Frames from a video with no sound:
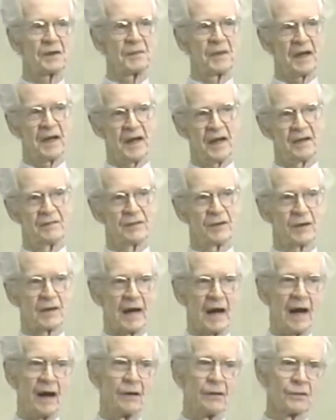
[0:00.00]
behavior
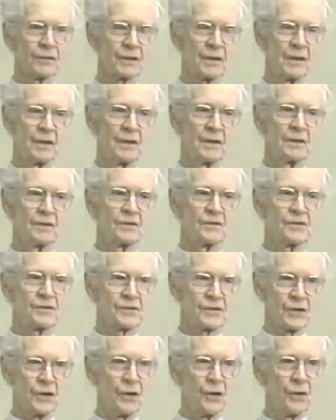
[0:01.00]
out
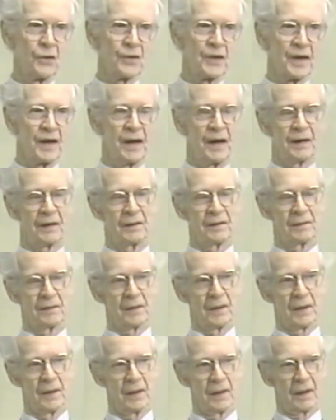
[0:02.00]
so that
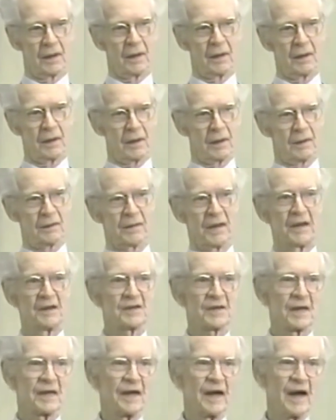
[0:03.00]
uh,
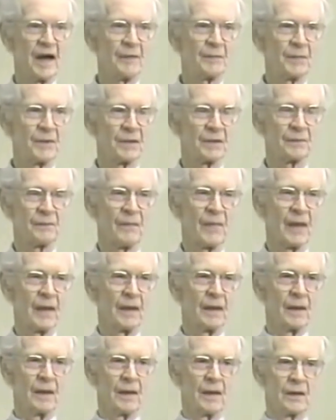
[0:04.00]
things can happen
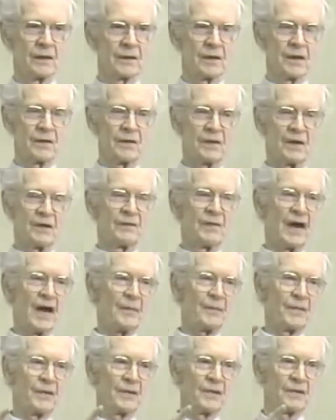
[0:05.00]
that have
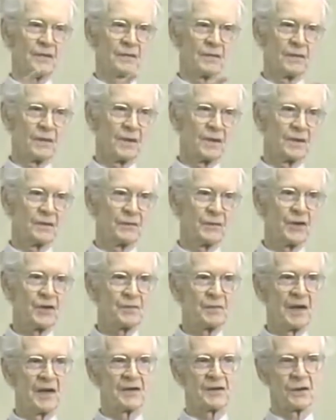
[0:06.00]
happened in the
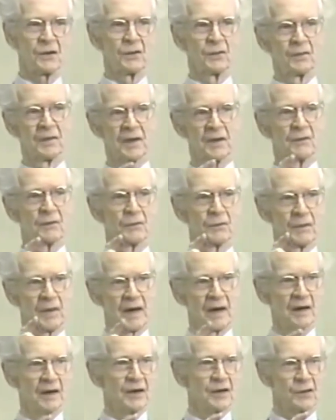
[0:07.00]
first place only
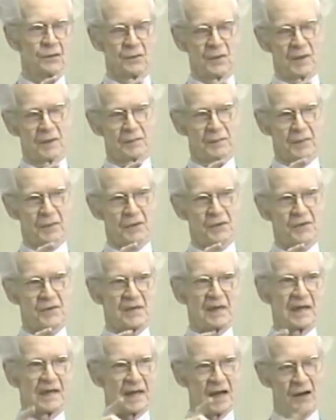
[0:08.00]
rarely to one
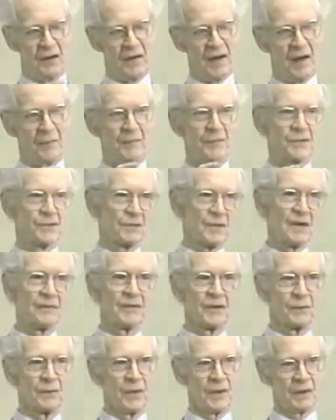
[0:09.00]
person and now happen to
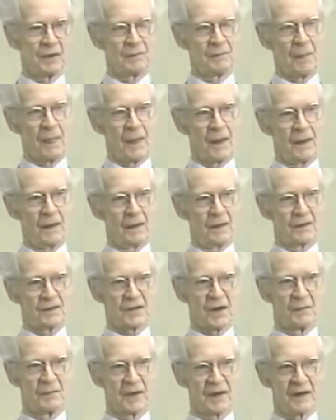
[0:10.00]
everyone
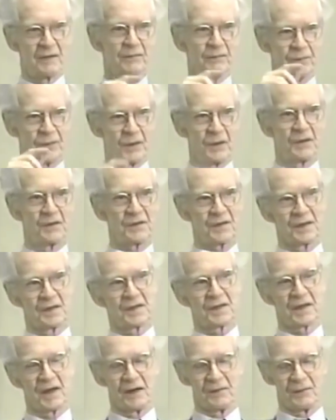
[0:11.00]
somebody first
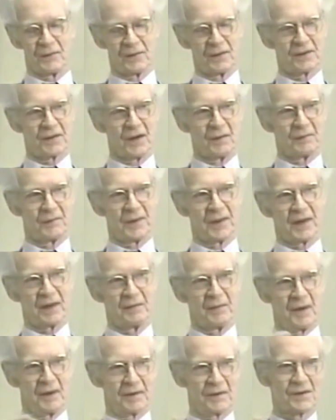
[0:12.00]
discovered something
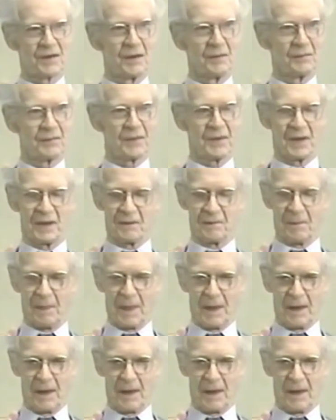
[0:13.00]
about something.